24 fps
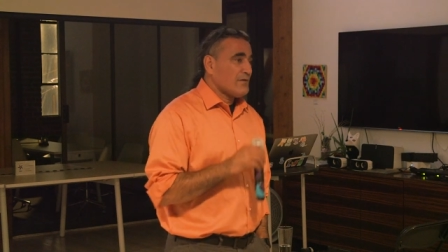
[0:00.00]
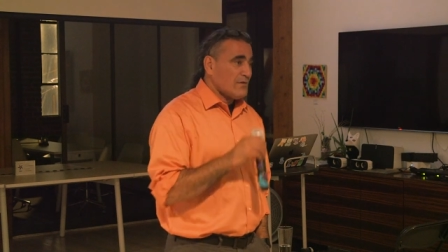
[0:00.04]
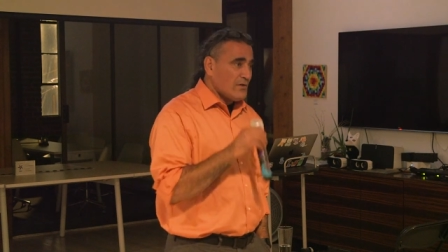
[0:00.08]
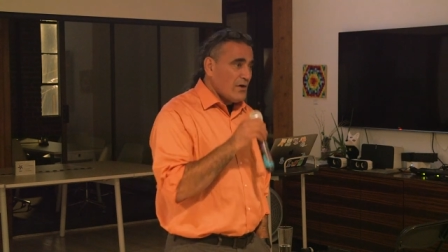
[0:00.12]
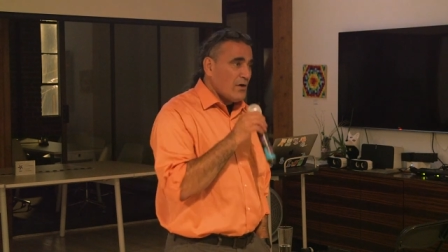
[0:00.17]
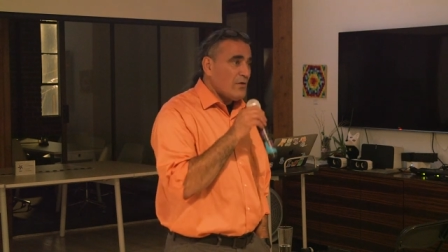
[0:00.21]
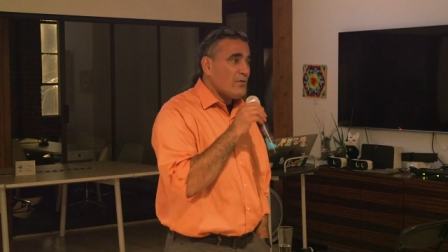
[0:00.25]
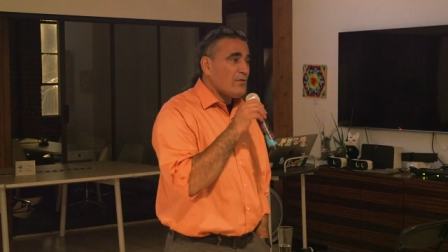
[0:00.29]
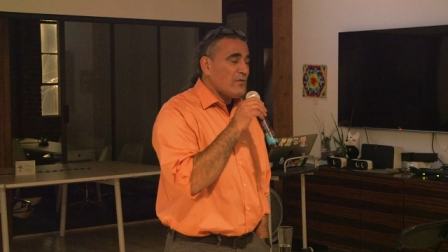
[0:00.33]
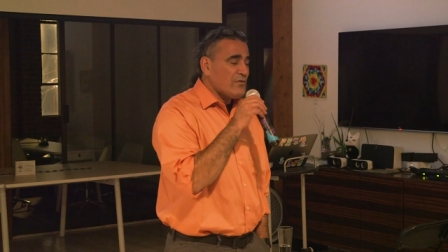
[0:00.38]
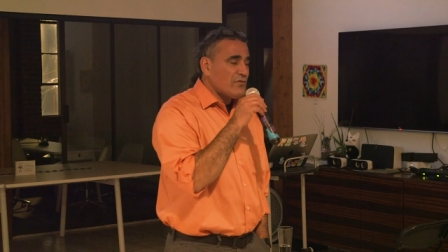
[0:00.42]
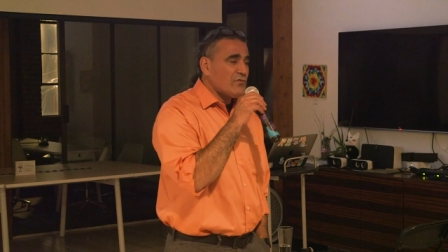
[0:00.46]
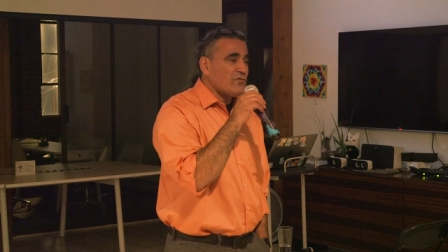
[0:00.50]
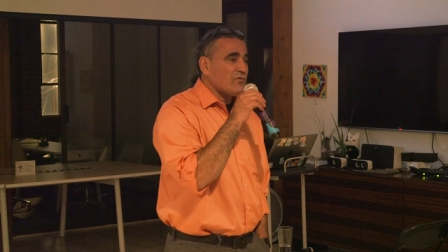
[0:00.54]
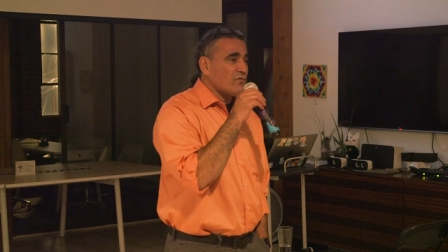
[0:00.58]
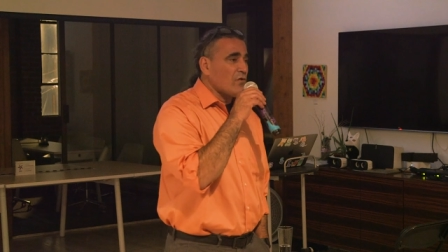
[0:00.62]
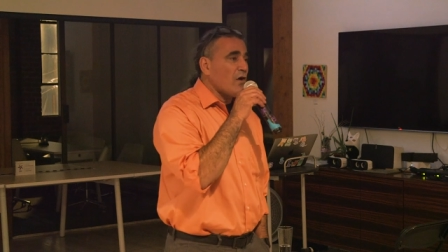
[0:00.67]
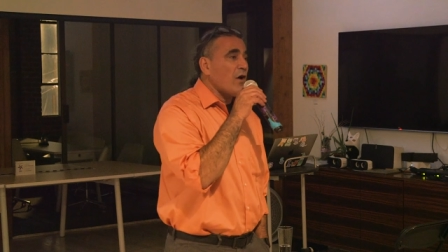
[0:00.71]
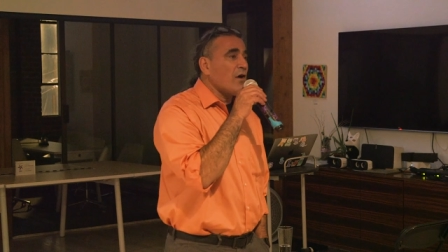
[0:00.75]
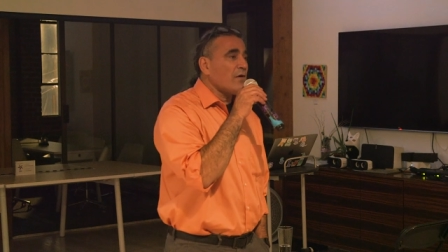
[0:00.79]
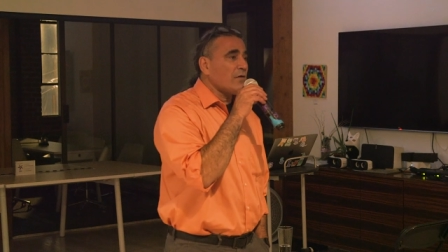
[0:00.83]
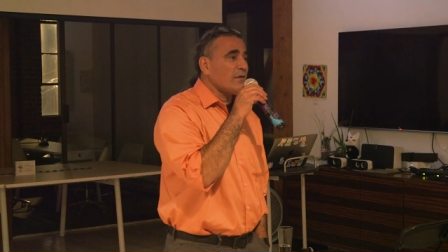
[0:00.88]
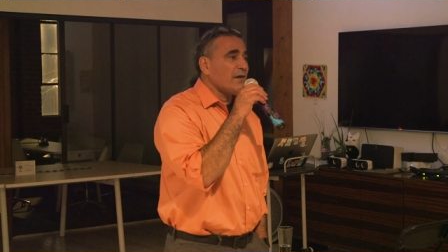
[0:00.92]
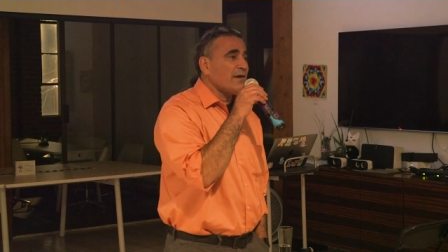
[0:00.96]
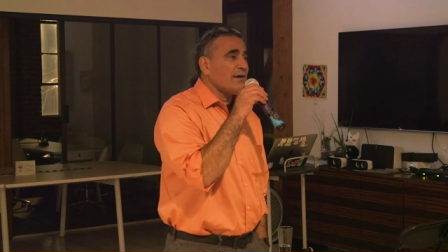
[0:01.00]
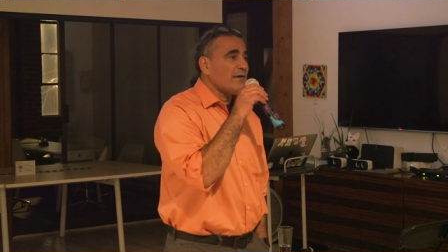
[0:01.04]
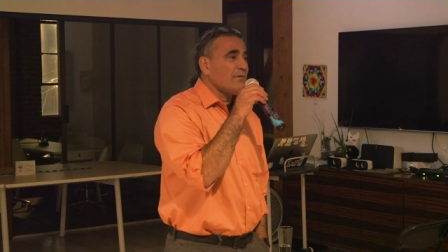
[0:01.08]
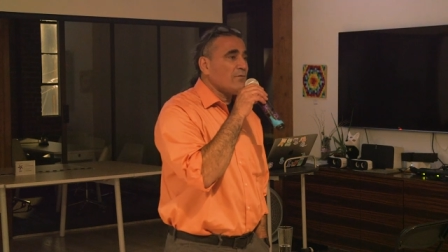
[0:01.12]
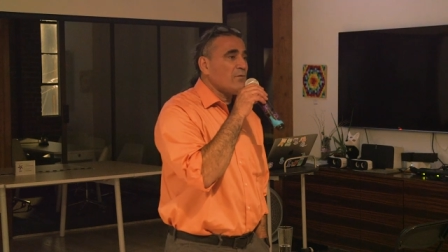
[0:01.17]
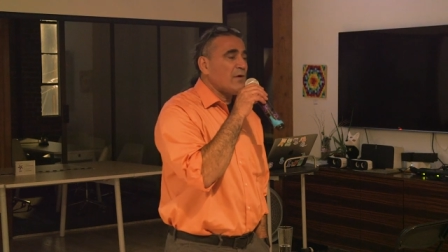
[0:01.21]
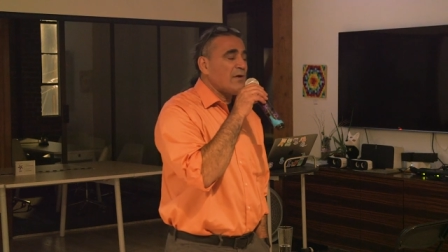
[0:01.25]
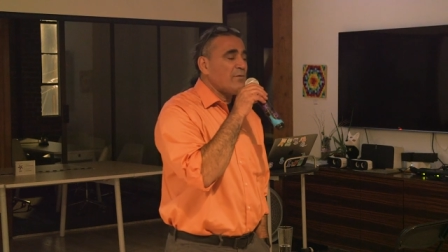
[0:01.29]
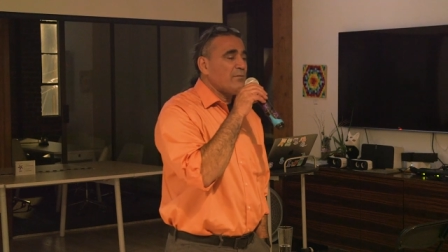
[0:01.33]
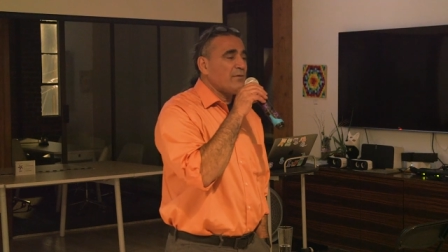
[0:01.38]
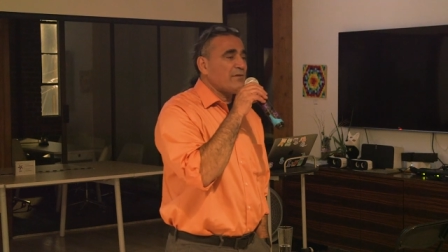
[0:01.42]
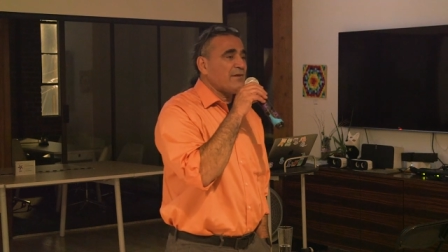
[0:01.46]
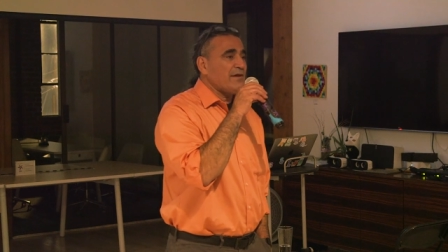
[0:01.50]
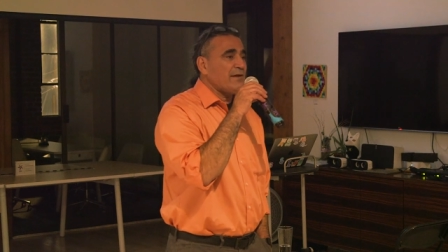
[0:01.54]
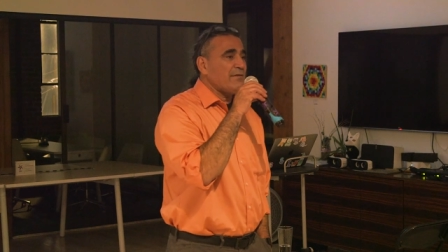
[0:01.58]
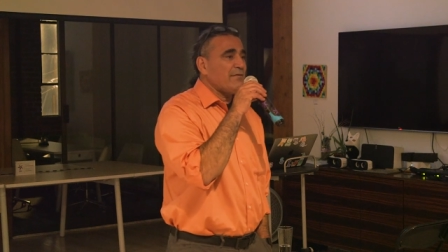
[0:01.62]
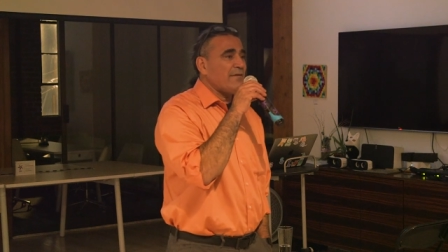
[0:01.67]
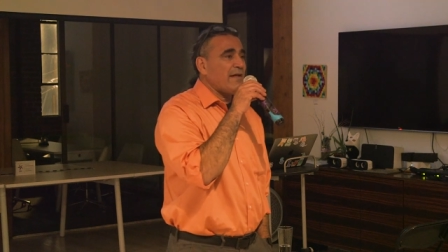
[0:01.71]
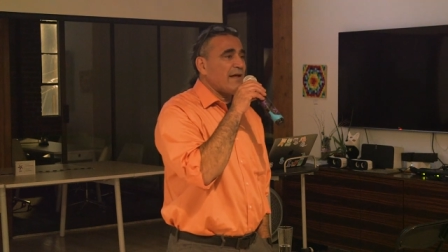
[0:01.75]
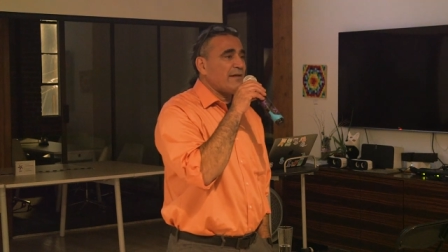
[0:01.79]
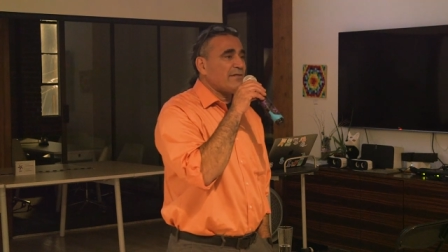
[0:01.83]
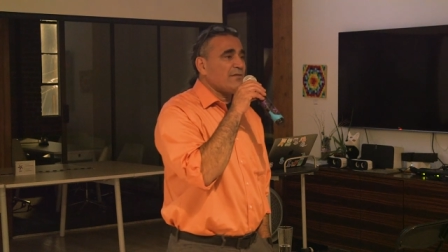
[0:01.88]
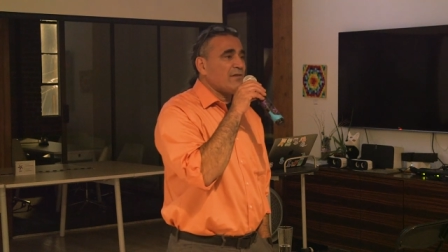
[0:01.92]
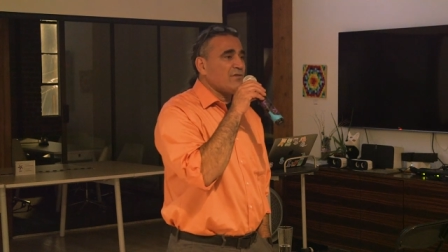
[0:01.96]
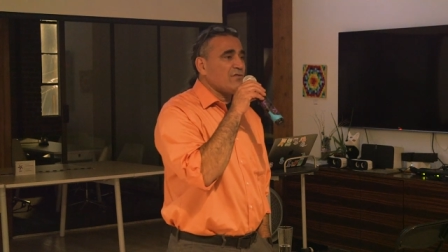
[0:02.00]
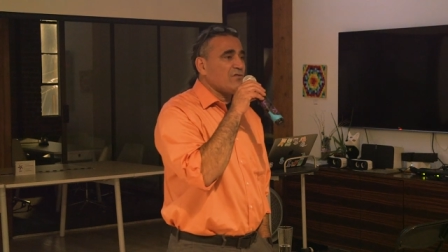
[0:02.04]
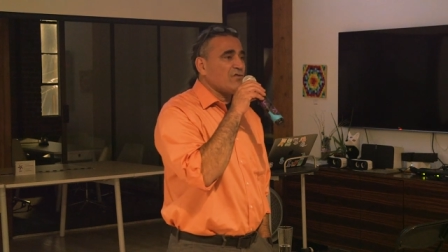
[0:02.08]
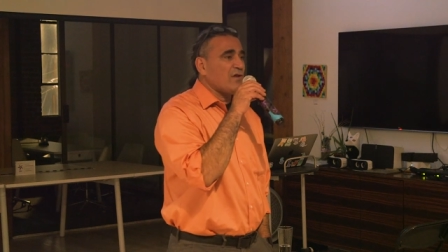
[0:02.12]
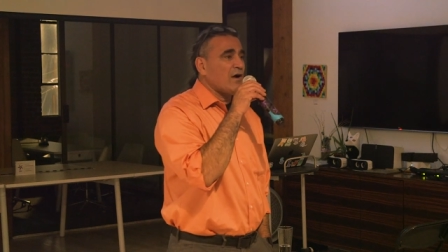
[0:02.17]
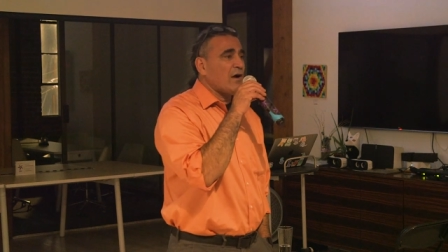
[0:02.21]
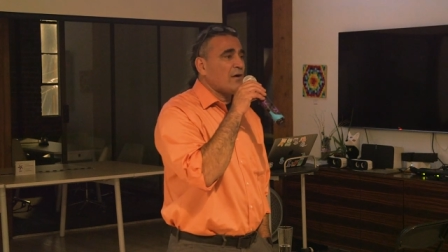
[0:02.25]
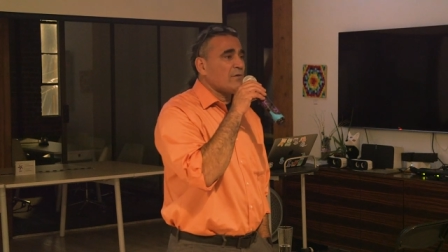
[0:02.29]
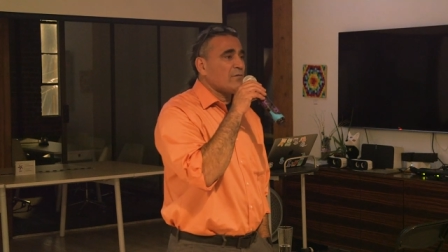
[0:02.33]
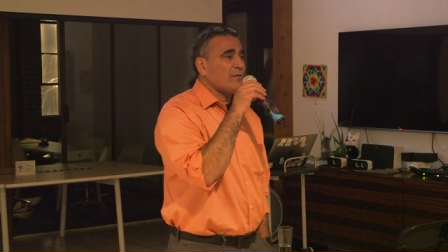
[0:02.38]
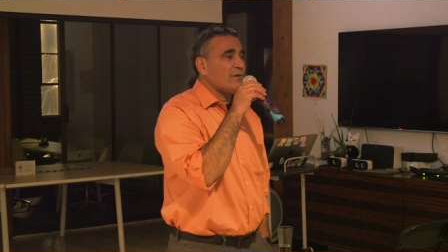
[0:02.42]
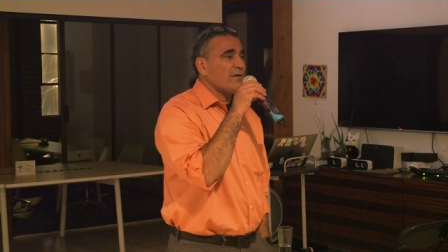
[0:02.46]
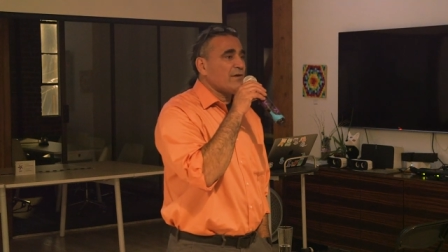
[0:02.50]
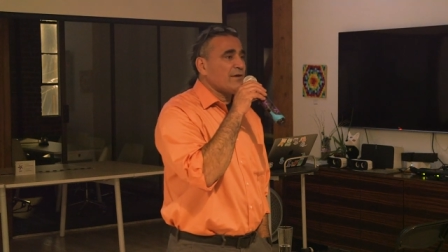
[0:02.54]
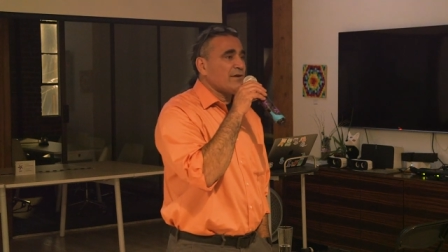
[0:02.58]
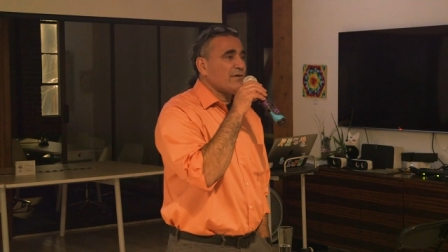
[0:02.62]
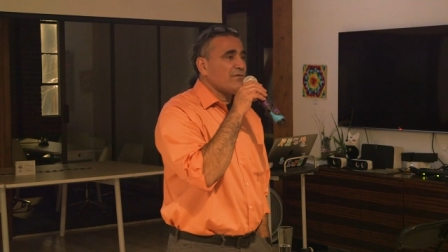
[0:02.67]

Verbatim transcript: No, strongly. We believe that the genre